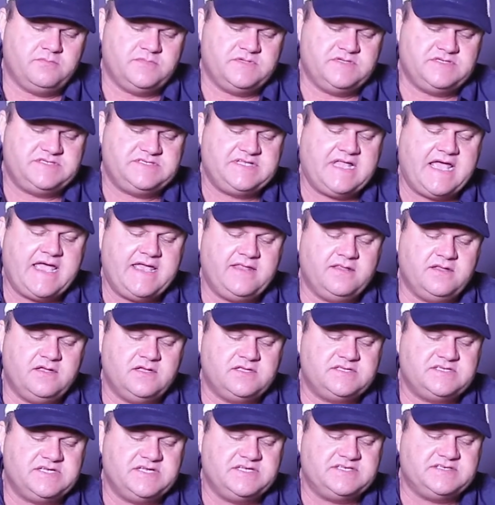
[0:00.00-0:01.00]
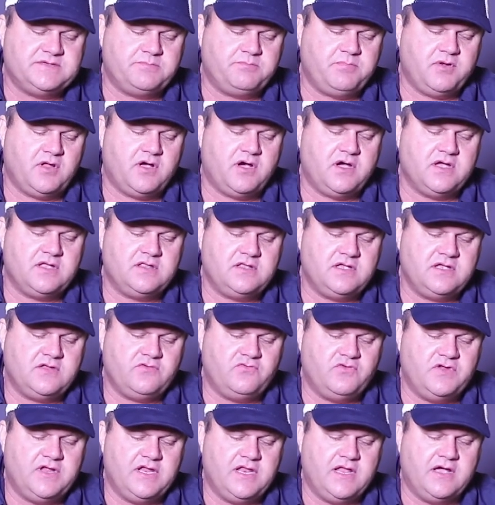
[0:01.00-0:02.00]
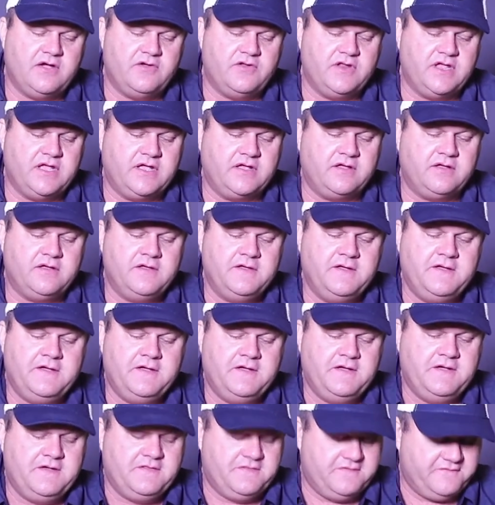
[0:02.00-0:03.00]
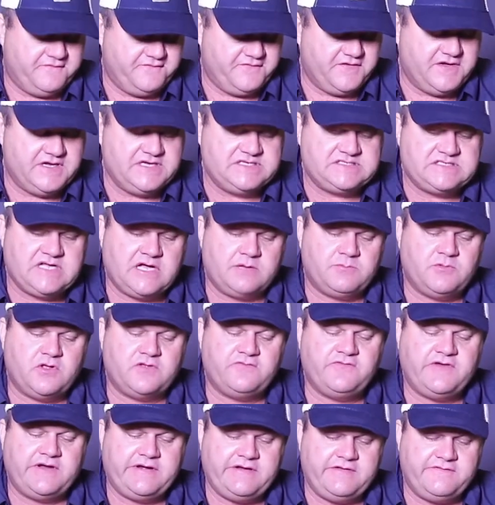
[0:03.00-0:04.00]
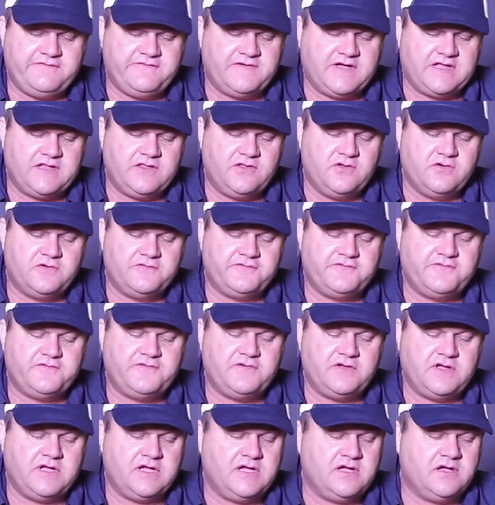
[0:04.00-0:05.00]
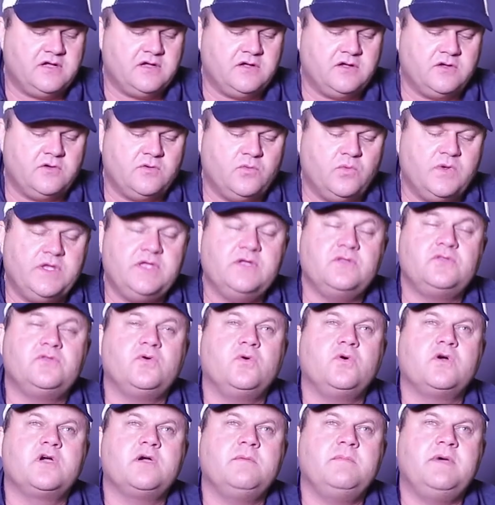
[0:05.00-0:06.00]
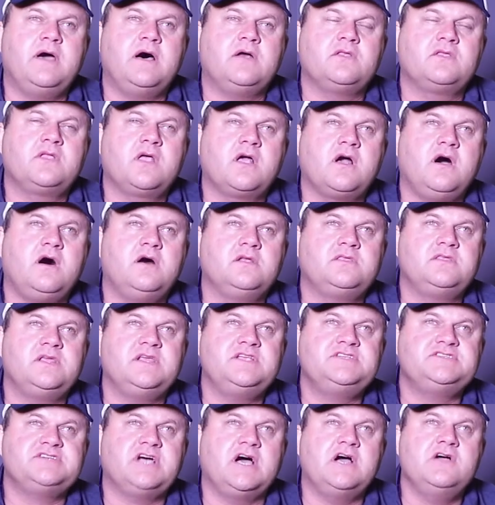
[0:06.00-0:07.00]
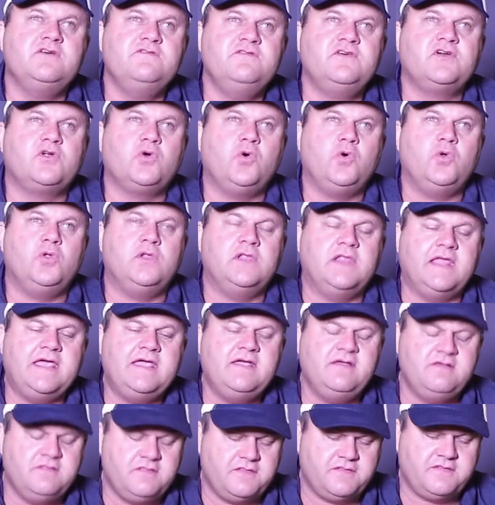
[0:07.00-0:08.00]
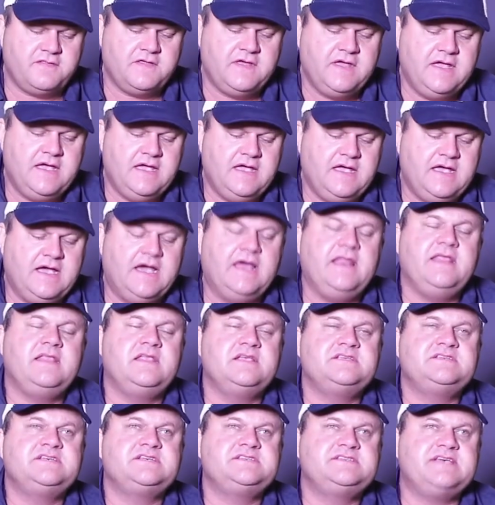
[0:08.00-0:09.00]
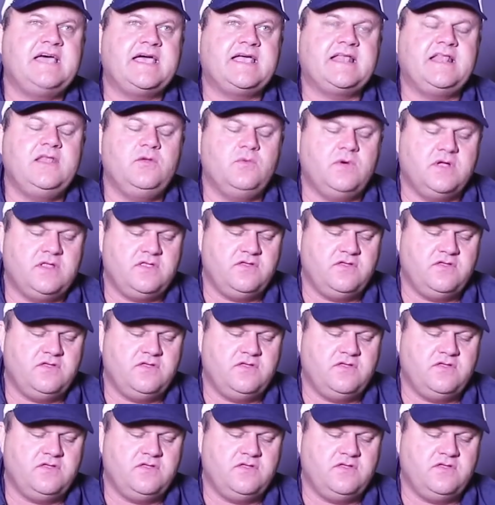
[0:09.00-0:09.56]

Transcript: standards is applied in reloading. The first I'm not very fond of, where you talk about cartridge overall length, and it is exactly